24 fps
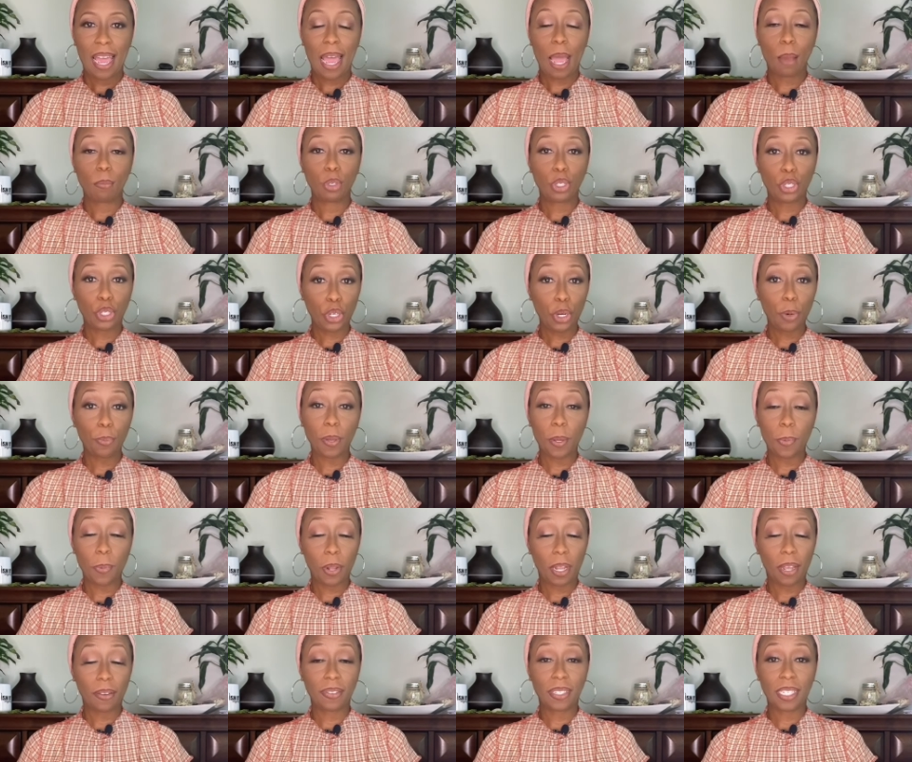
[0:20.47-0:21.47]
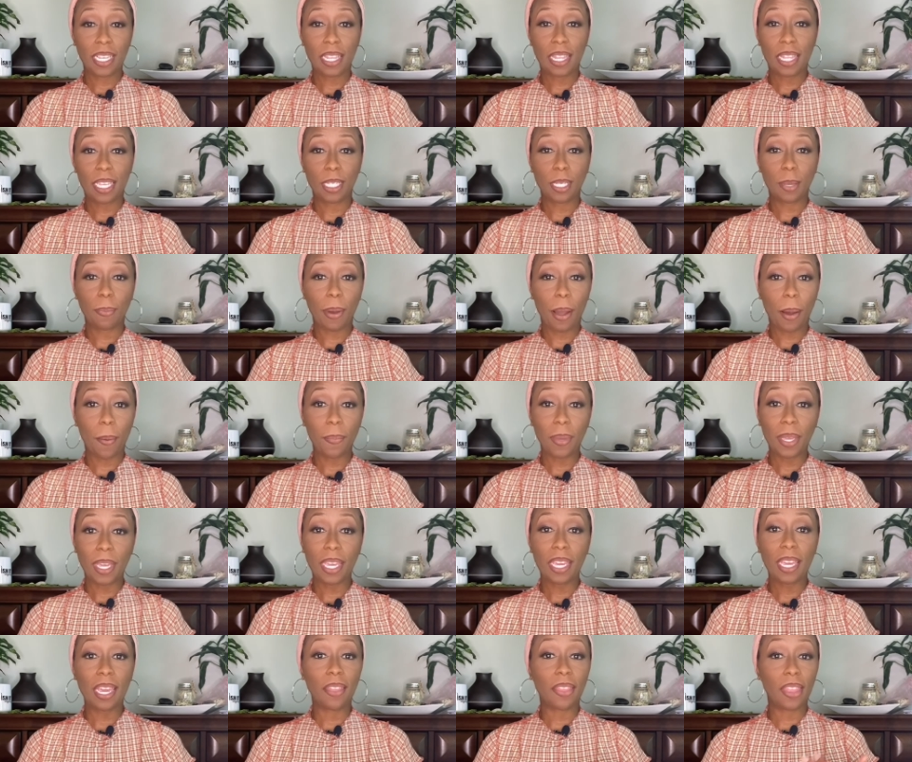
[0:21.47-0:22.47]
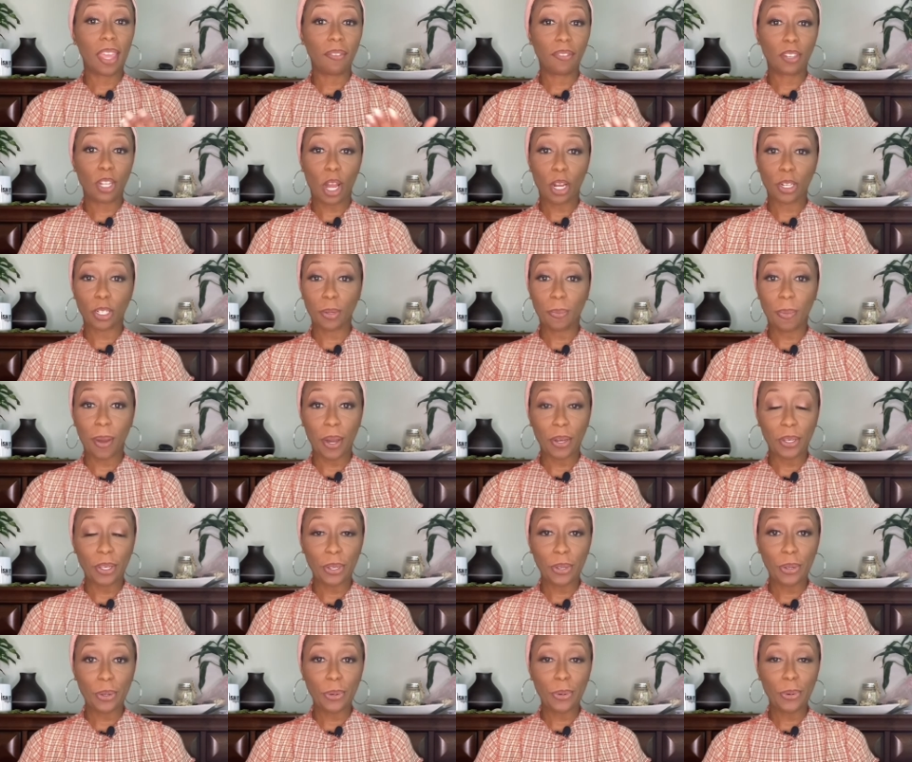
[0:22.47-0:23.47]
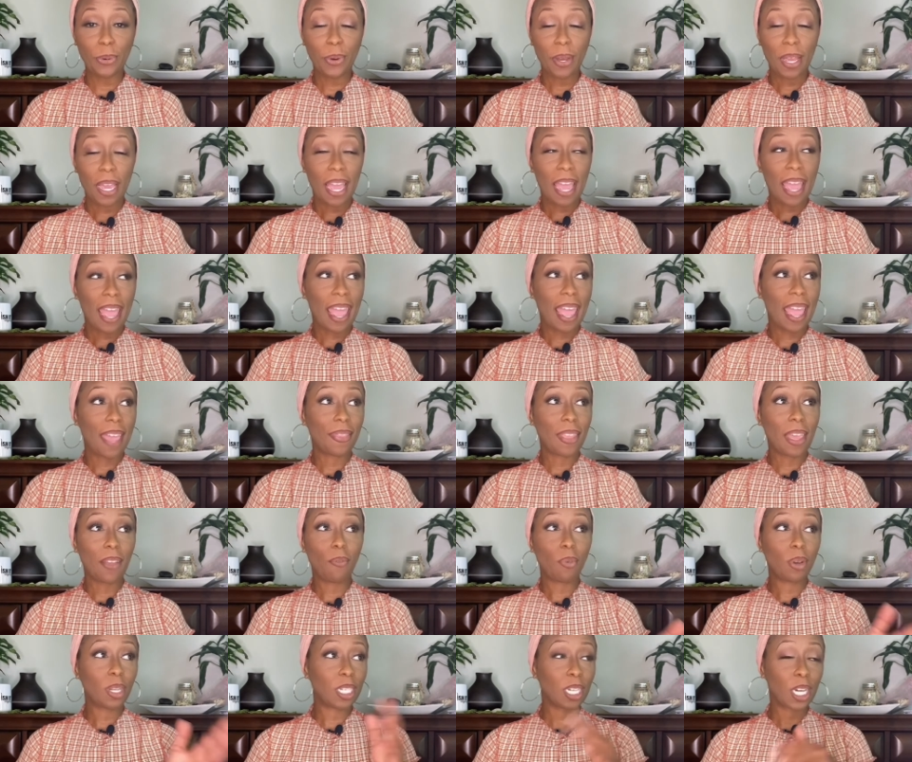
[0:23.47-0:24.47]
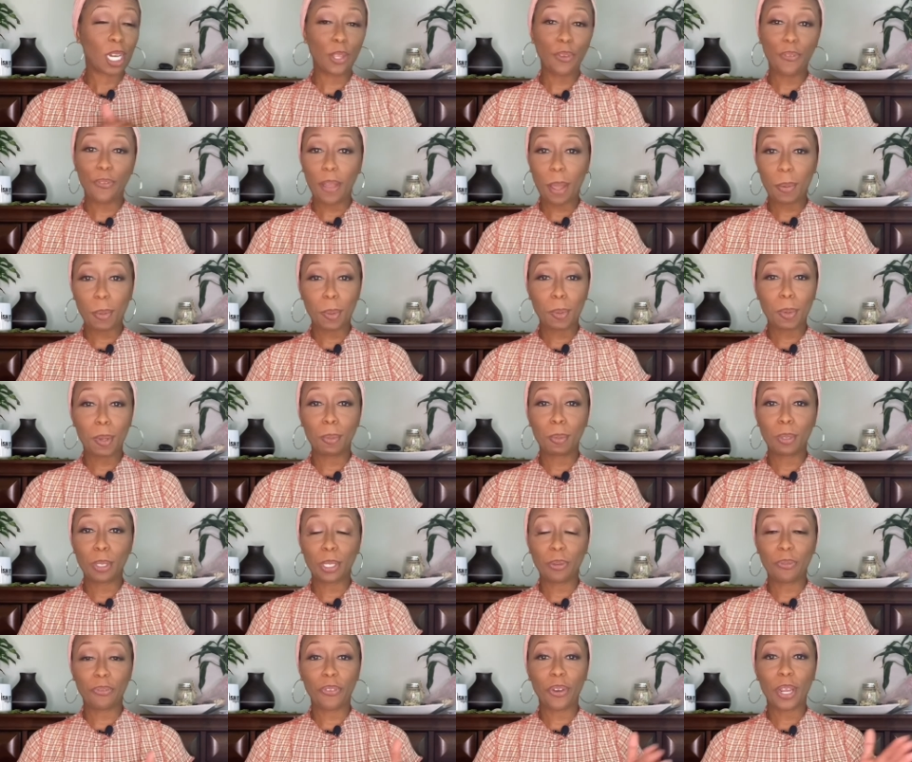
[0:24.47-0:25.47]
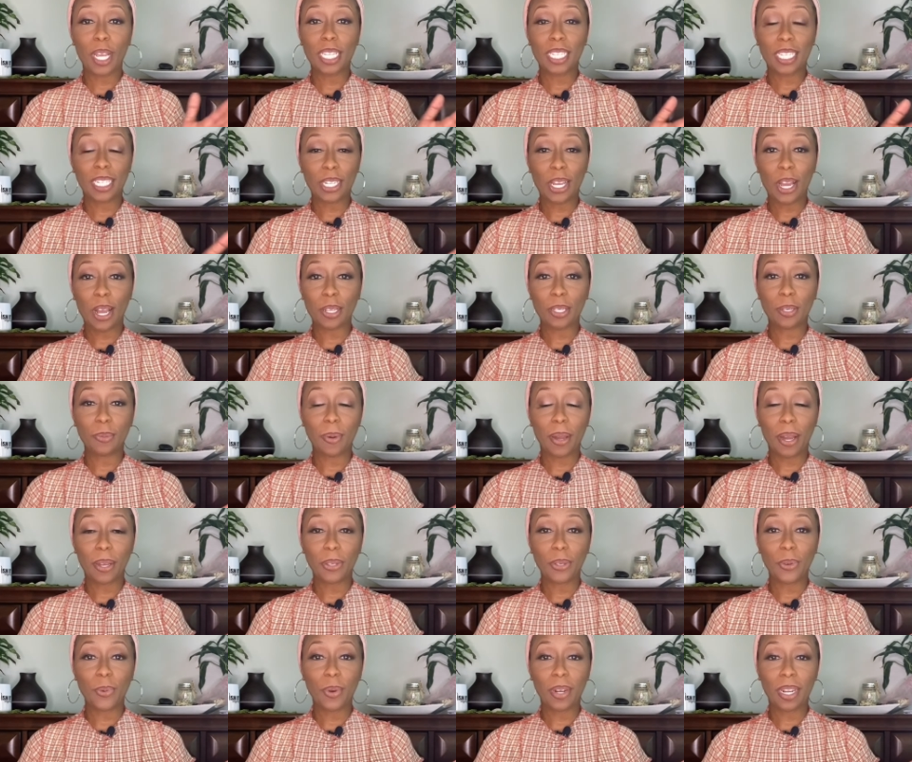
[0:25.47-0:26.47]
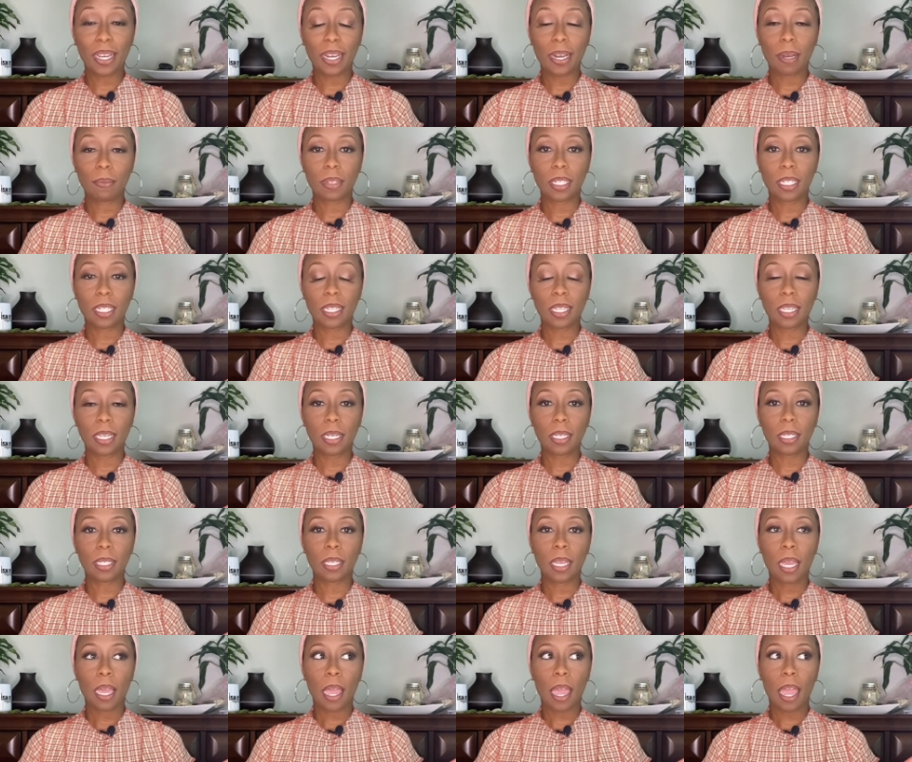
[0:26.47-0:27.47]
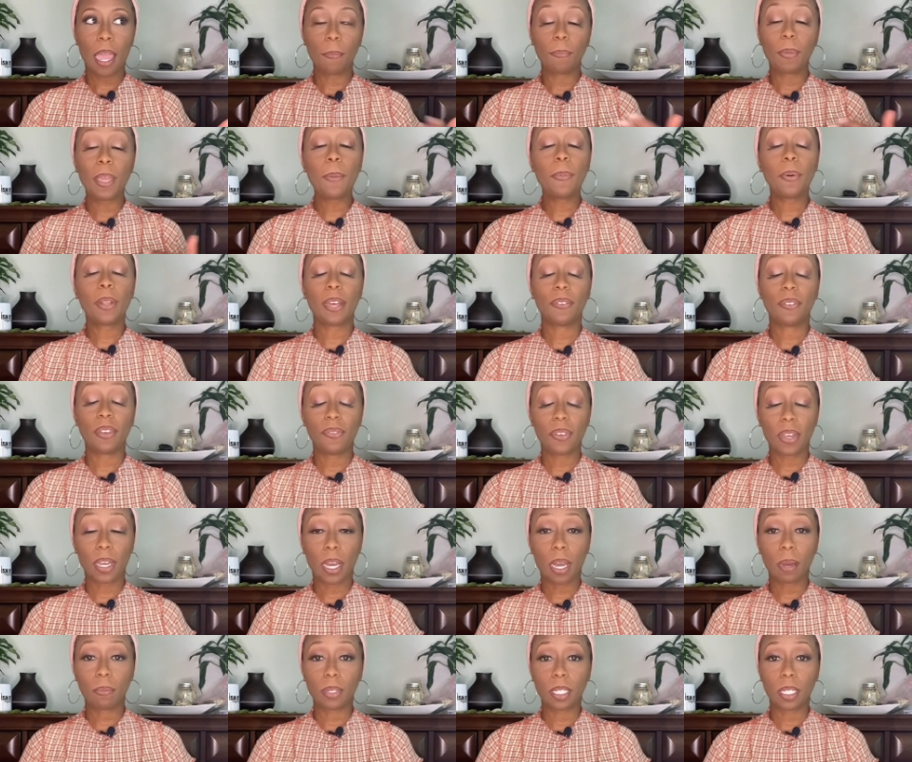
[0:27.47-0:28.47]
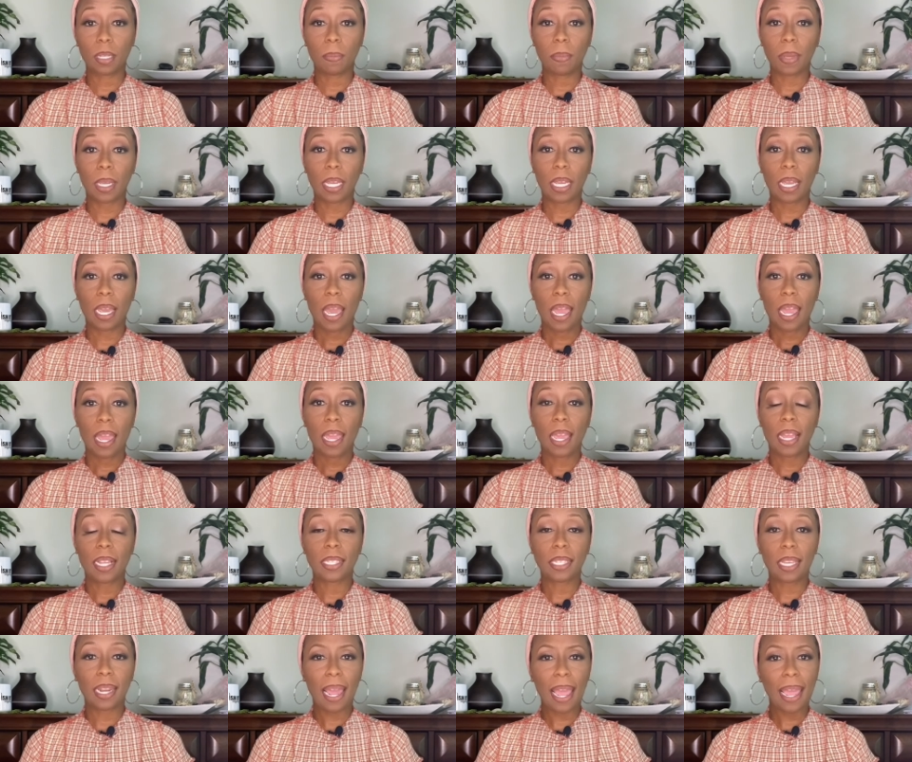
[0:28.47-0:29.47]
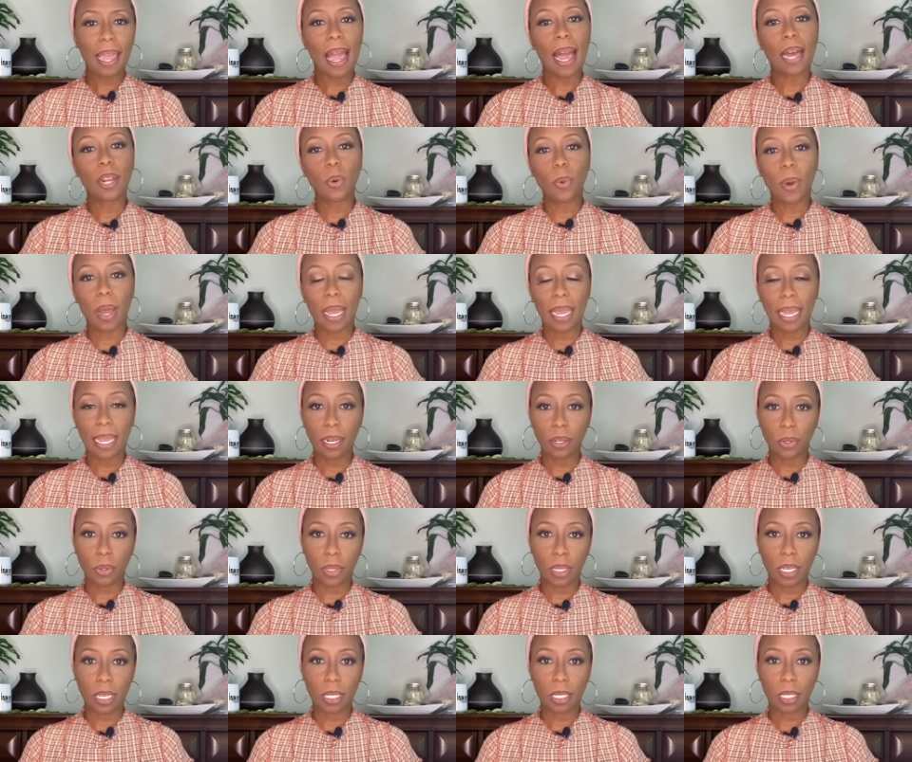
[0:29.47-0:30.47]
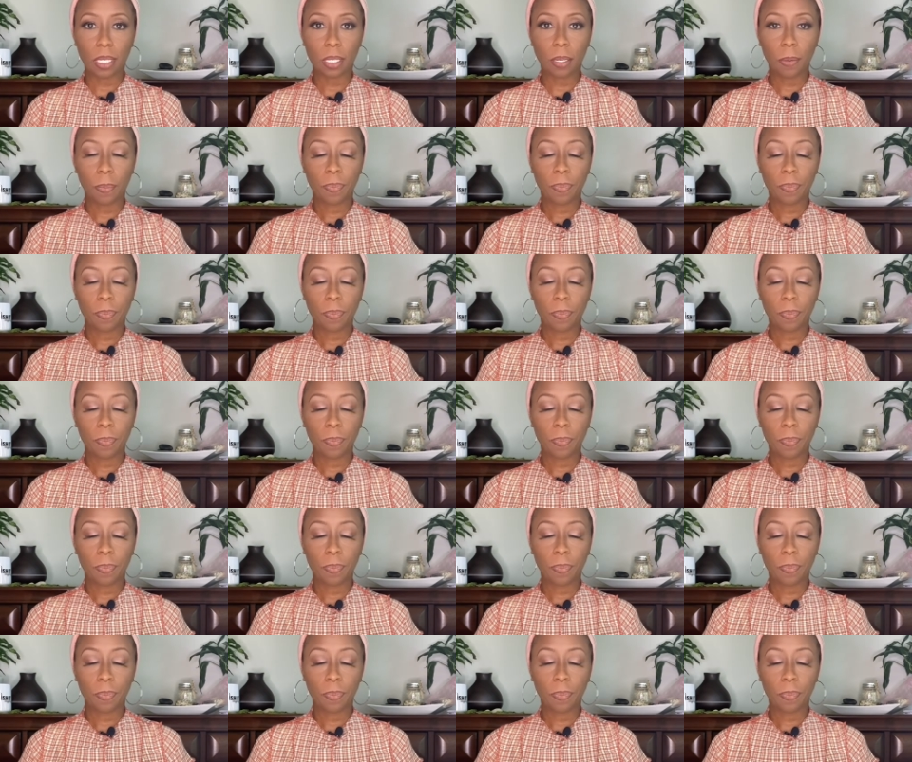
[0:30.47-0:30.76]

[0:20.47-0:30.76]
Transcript: I'm sure people have said this about me and they've talked about you and they went to other family members and friends and talked about you when it comes to this. And people have even come to me and said, Hey, how do I handle this?